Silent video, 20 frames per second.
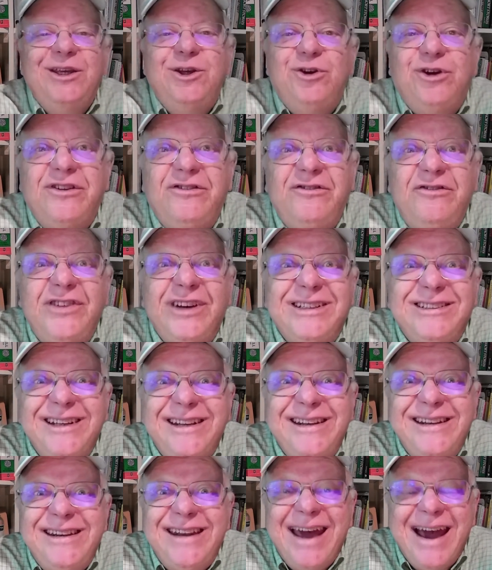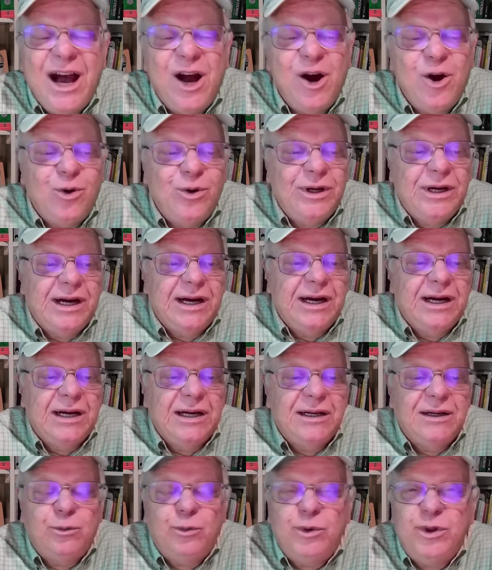you can fix it now
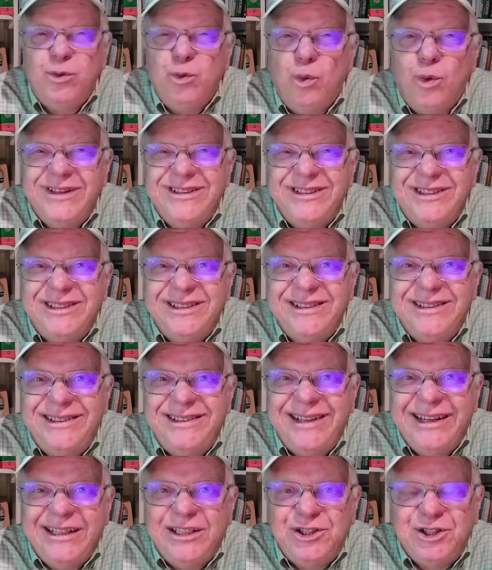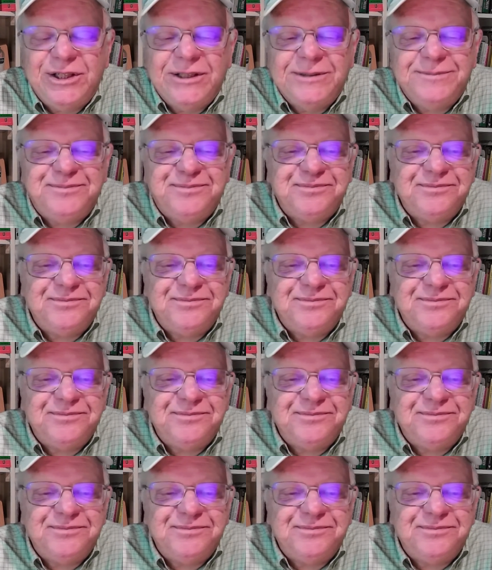with one stitch.